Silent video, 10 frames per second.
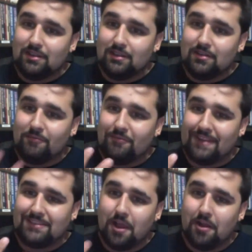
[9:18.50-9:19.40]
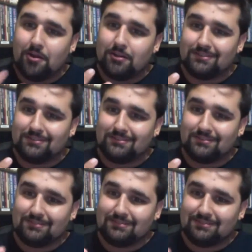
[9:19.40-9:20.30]
face hugger
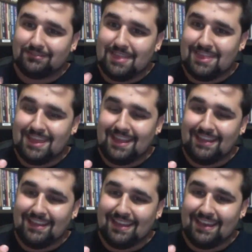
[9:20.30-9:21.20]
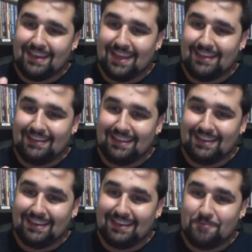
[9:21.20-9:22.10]
thing in
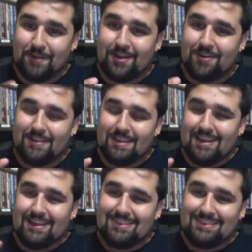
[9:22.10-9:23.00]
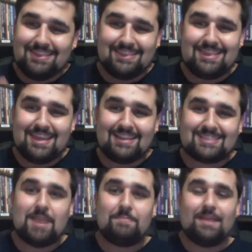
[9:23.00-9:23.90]
Alien, where the thing is
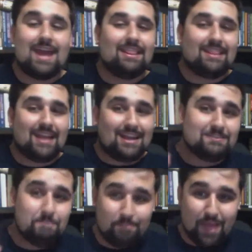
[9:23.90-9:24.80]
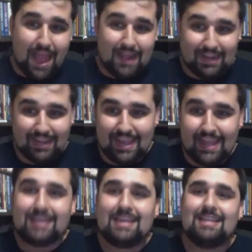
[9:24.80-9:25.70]
coming out of the guy's back,
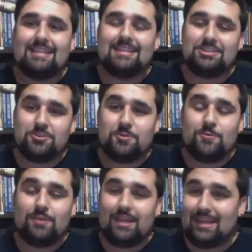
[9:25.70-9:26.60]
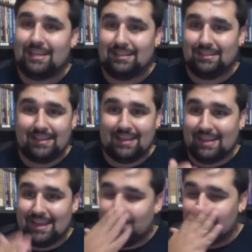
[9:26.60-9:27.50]
and the dude,
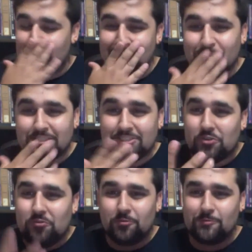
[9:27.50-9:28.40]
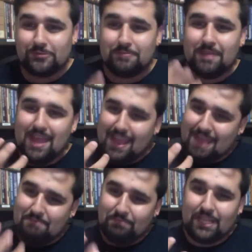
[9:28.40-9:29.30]
it was so gruesome
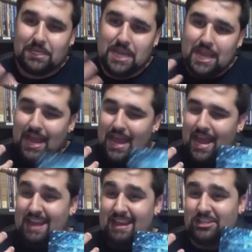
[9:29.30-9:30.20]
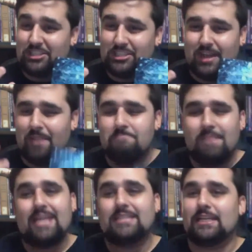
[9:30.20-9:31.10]
and bloody. And just
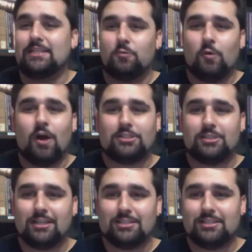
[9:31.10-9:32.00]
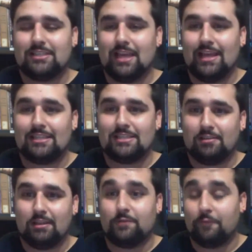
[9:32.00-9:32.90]
amazing to watch it because it's like
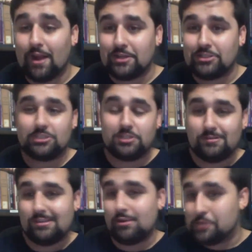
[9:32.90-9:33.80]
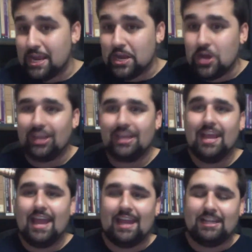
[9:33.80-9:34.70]
it's fresh, it's new, it's a new take on it,
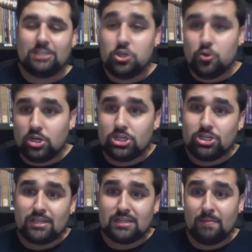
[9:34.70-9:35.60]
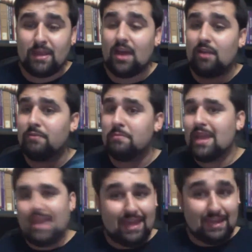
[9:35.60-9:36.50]
and it's a new creature that's coming out of him,
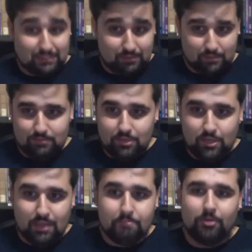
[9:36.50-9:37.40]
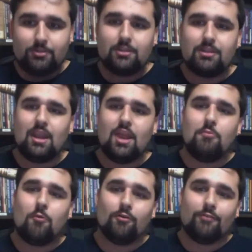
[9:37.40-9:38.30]
and you get birth to the
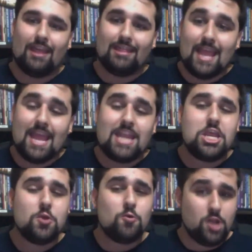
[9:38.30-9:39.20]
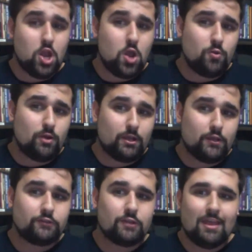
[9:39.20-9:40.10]
Neomorph, and then you
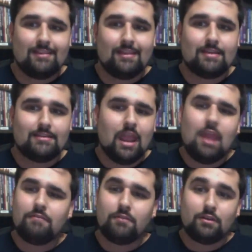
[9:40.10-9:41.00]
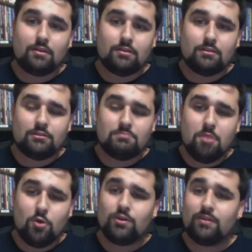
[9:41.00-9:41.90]
notice that David's
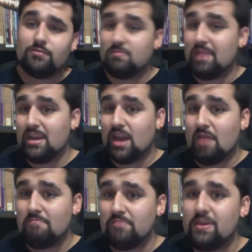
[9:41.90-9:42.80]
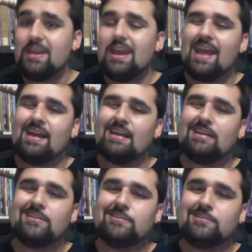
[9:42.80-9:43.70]
motives may not be
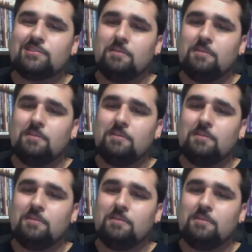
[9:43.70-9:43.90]
as